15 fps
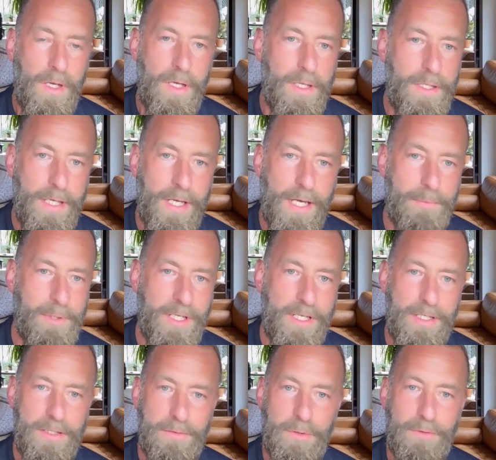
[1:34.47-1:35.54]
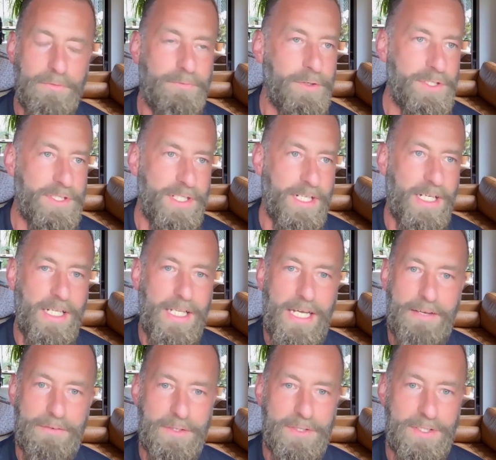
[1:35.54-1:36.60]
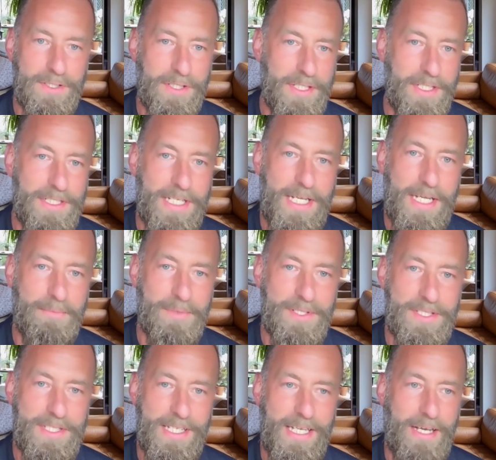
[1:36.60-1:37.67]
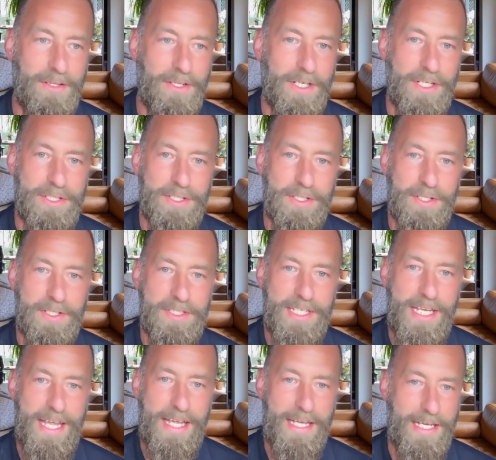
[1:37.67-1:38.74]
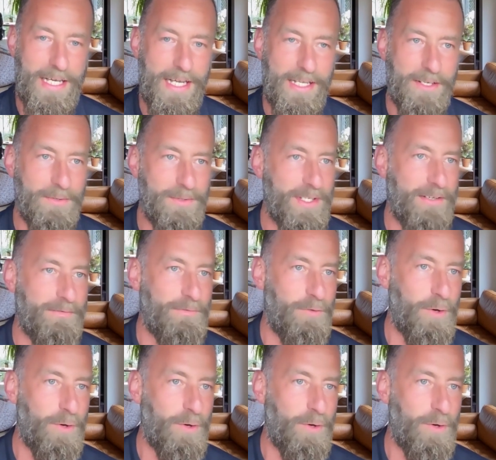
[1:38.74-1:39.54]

Yeah, I mean, well, first I got to laugh. I was looking at the time to see how long it took you to say AI, and it was like 4